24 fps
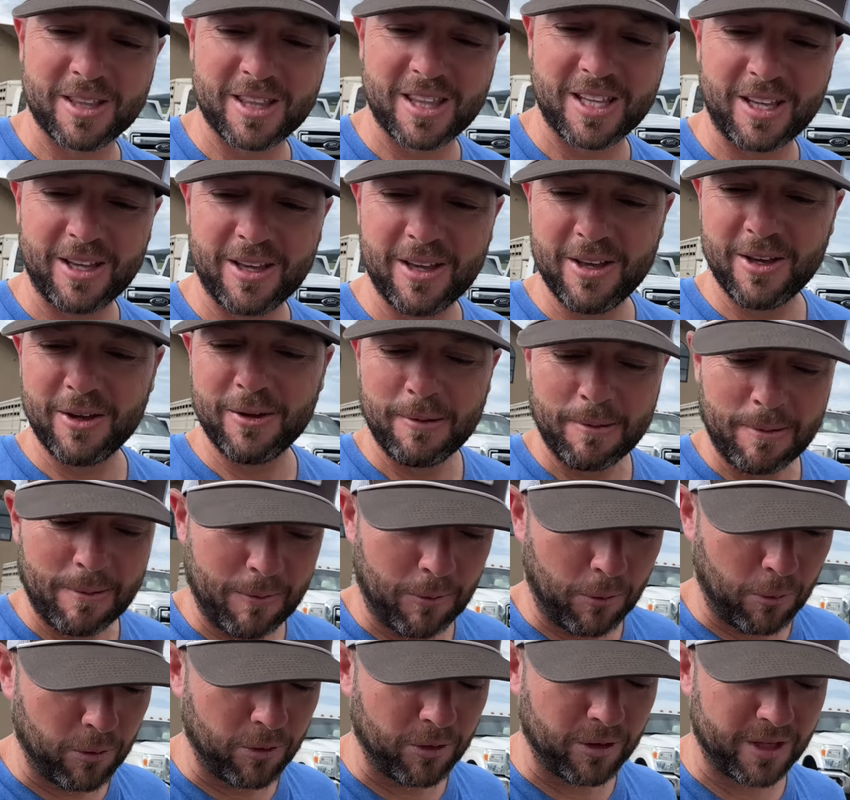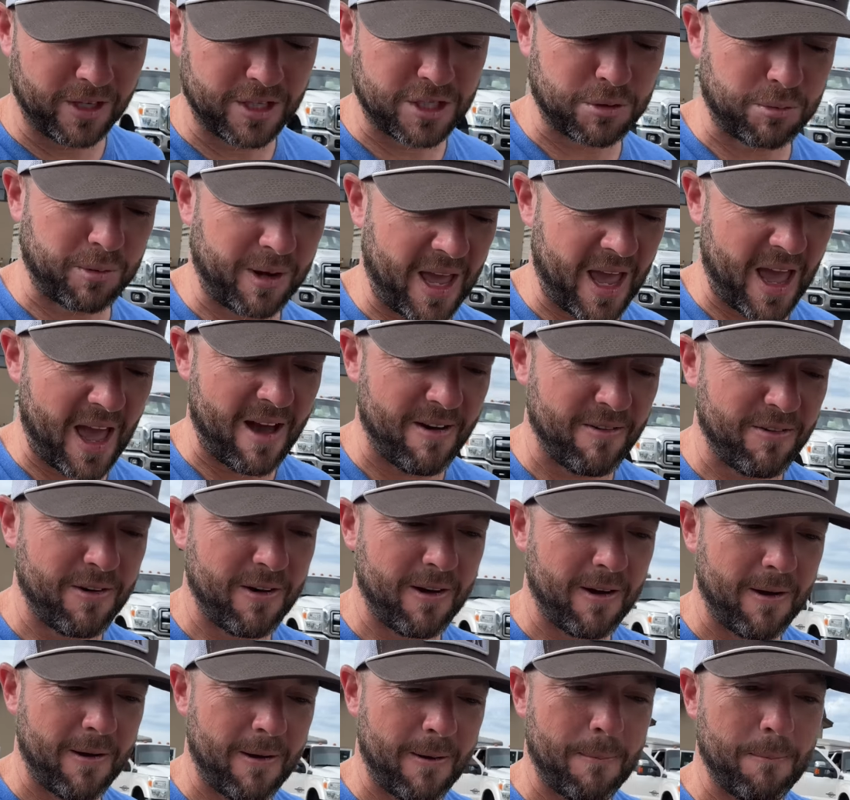the oil issue we have.
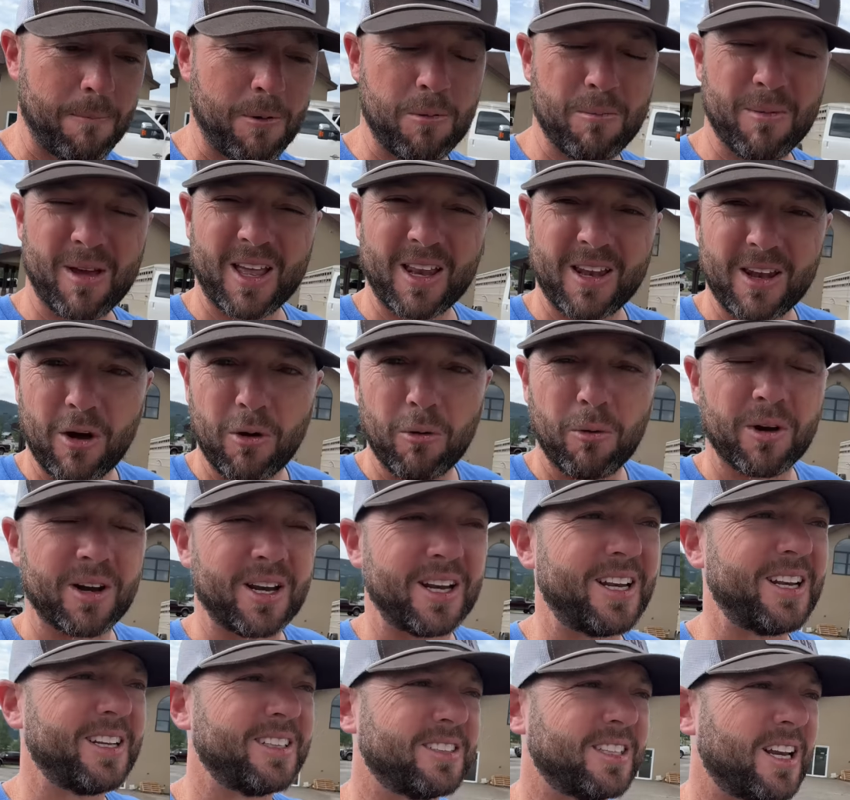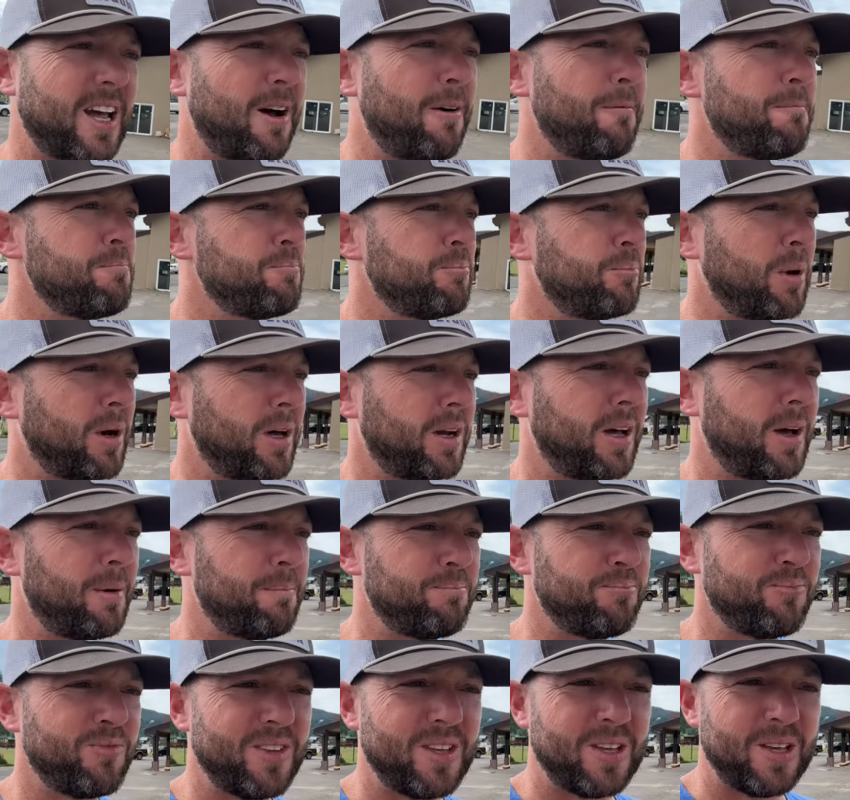Um, we may know what it is now, but... Uh,
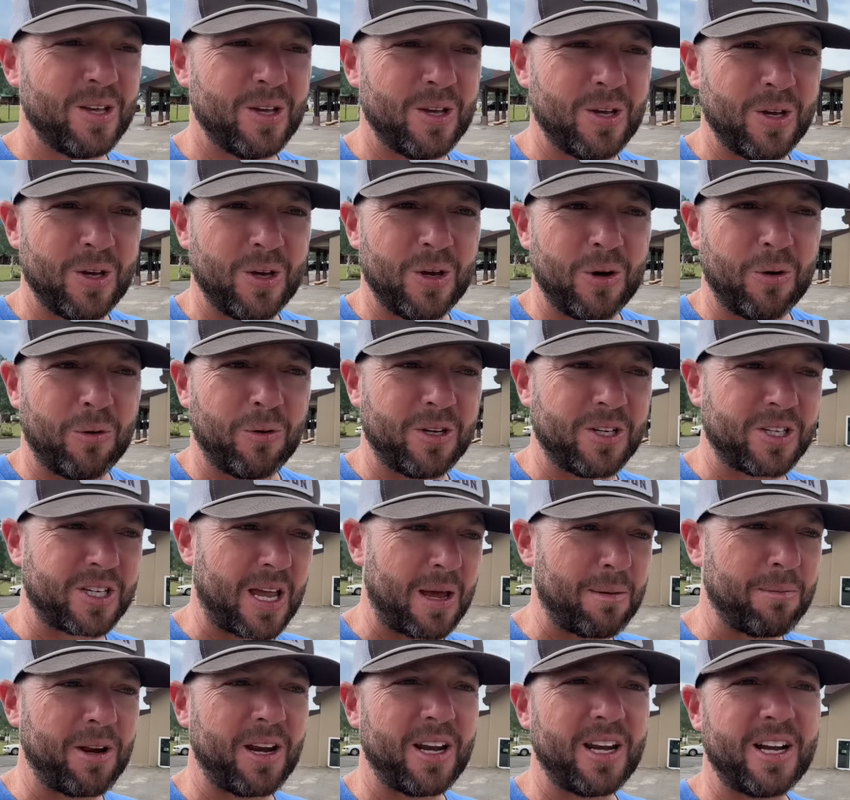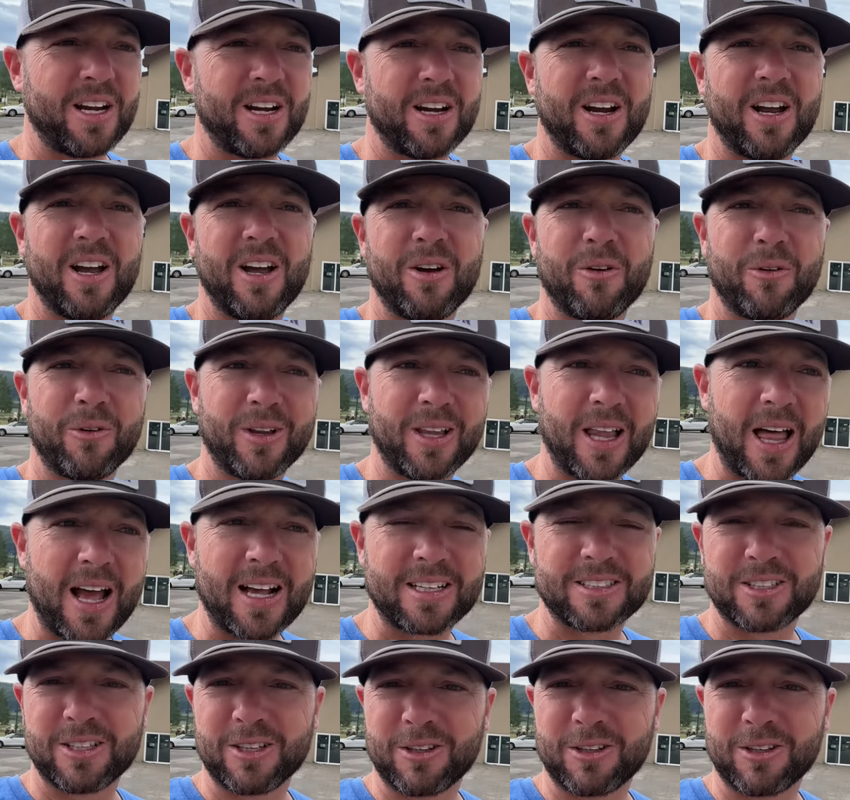We just came down here, relaxed a